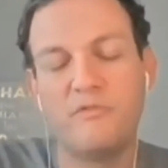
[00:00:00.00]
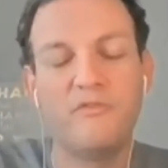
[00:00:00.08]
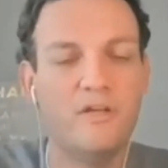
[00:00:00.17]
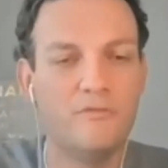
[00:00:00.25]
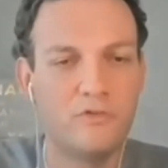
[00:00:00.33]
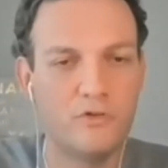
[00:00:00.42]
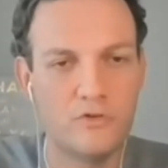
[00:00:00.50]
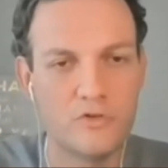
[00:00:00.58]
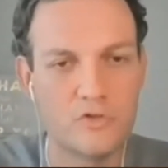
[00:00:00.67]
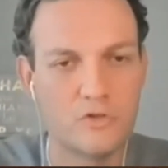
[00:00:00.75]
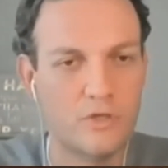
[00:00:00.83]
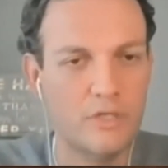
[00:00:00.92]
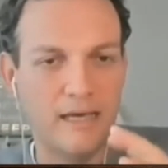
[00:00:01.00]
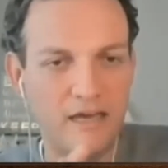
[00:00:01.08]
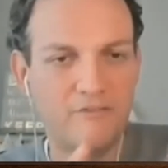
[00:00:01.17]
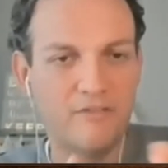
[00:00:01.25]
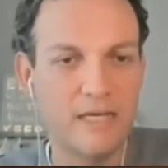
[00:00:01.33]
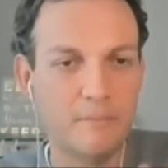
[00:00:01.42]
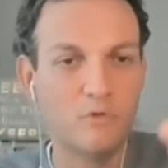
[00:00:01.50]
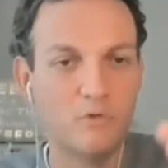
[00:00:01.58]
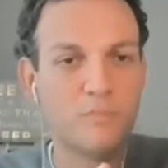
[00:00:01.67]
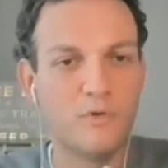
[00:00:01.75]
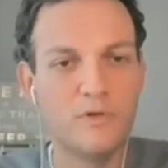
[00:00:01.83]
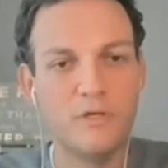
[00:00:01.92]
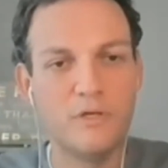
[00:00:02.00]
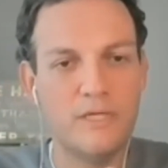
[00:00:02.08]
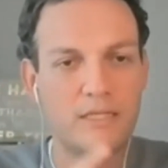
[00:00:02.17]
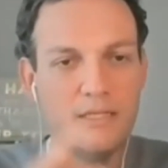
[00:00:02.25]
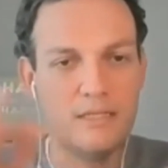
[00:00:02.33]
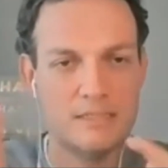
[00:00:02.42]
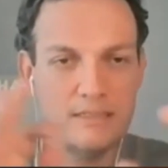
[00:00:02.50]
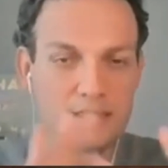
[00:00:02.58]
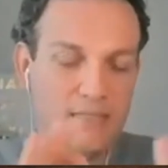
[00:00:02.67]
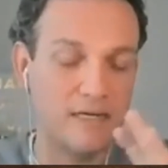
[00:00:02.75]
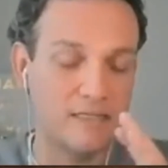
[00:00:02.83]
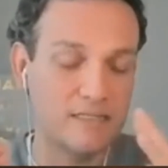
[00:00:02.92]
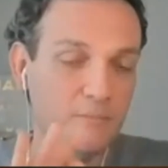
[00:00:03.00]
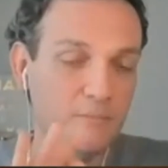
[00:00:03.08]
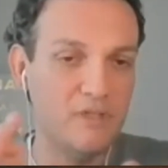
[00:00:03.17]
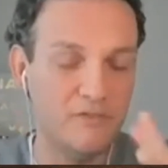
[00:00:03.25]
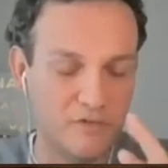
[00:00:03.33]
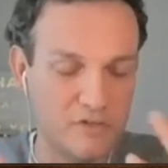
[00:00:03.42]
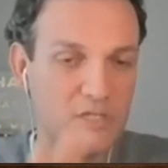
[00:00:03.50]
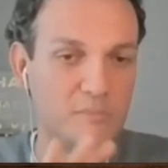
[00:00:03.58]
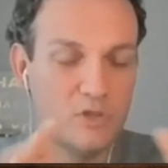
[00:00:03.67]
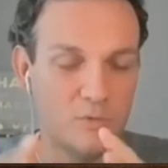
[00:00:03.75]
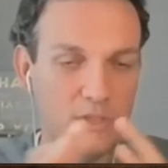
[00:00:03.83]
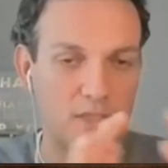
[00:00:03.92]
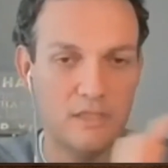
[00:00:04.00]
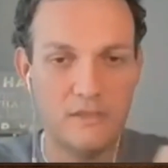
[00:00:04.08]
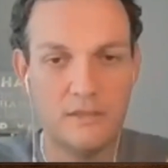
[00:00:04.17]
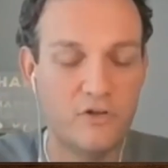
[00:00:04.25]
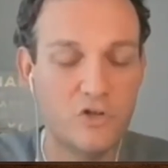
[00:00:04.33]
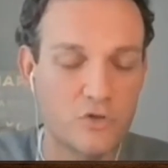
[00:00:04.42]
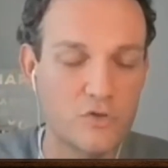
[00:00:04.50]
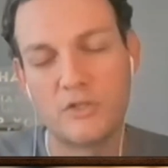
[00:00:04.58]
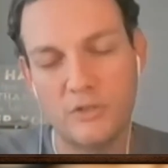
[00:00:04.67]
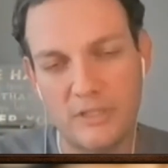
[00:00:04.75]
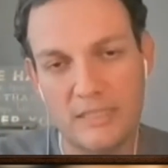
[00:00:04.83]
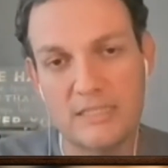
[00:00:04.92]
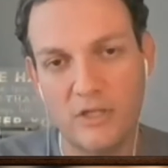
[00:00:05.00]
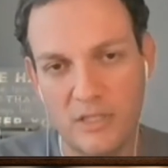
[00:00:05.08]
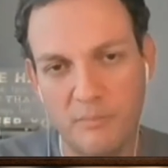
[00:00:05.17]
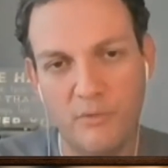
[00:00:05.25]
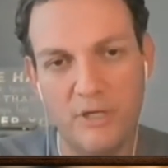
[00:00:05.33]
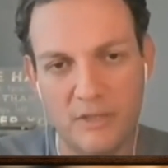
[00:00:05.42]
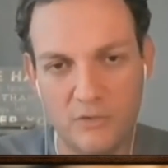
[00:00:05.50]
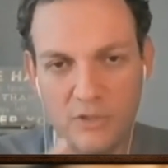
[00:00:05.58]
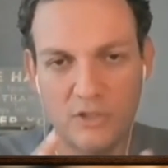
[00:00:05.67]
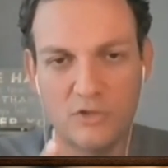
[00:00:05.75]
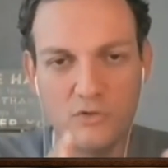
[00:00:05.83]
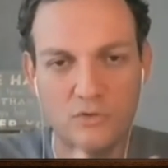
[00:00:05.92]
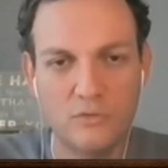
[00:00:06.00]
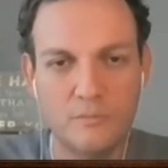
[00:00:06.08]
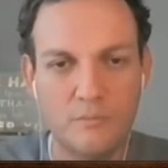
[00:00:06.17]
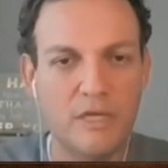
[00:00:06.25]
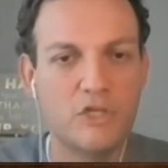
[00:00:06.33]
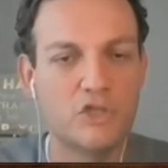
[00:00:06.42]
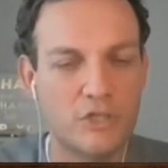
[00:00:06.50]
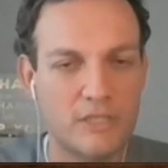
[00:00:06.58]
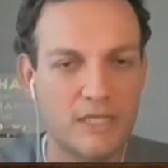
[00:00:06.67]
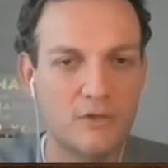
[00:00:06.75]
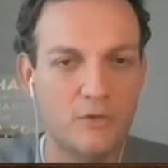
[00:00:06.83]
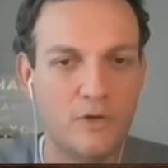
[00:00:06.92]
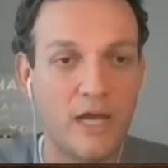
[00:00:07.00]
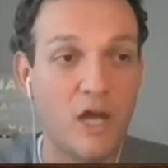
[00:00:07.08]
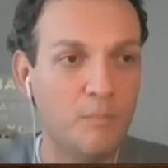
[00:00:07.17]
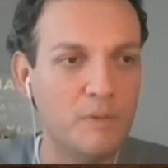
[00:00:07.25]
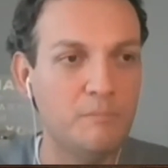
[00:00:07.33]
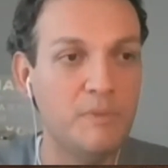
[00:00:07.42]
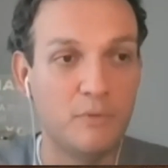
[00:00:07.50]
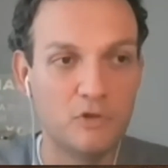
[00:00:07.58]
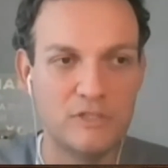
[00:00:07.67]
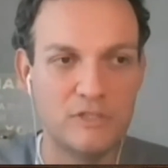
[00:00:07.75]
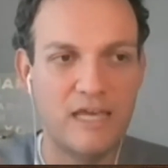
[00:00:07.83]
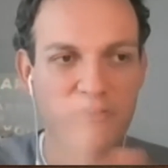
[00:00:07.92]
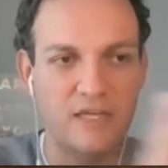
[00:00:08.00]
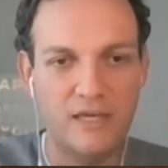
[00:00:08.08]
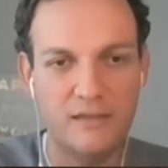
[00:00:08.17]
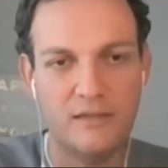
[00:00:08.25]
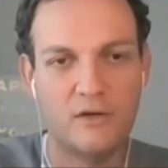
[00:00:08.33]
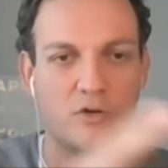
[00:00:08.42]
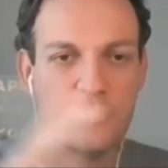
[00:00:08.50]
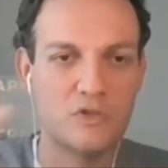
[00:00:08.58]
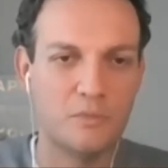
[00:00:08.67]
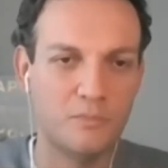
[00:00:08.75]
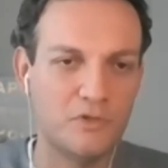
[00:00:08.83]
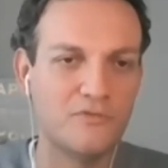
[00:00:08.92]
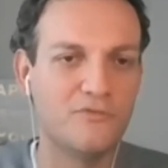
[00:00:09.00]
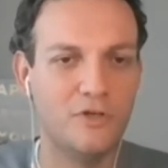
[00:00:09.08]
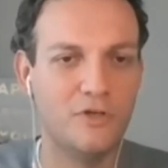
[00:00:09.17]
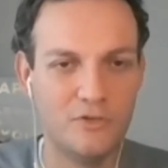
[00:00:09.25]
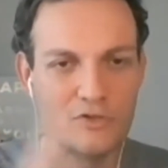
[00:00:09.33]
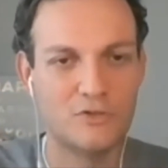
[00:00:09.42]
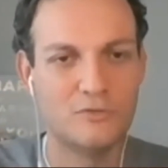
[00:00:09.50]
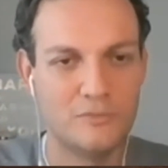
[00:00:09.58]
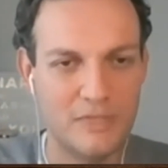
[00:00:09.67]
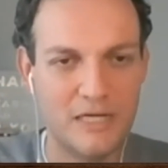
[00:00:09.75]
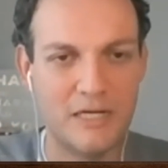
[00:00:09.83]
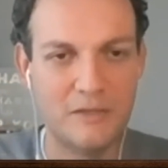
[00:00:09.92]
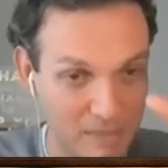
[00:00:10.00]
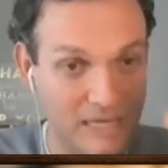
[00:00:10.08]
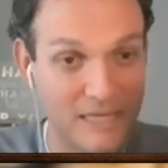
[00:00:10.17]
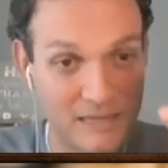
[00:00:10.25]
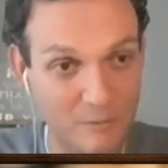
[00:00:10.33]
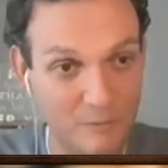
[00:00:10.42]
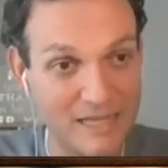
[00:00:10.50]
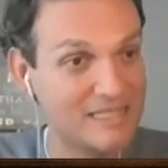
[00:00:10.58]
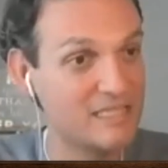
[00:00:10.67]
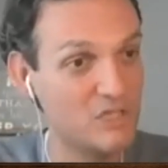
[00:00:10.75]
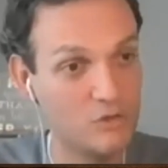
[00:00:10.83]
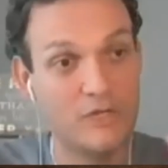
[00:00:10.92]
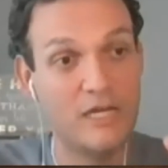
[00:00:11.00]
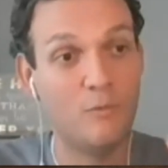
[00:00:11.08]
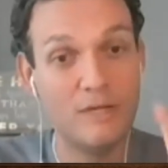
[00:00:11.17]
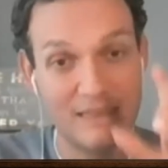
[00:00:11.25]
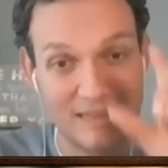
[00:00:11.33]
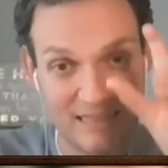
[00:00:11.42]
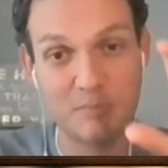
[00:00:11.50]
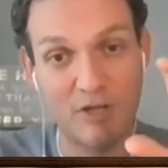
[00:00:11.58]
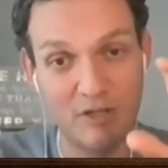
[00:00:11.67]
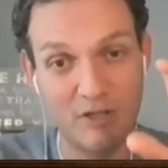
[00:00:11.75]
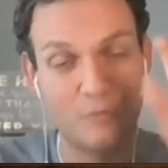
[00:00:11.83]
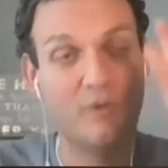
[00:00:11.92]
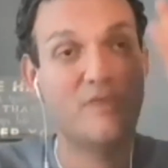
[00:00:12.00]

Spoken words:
flavors or have like a multiple ingredients, and there are some differences between the versions. So that's another point that you need to make sure that you're helping people to navigate across your portfolio, so they are making the right decision. Okay, I want this product with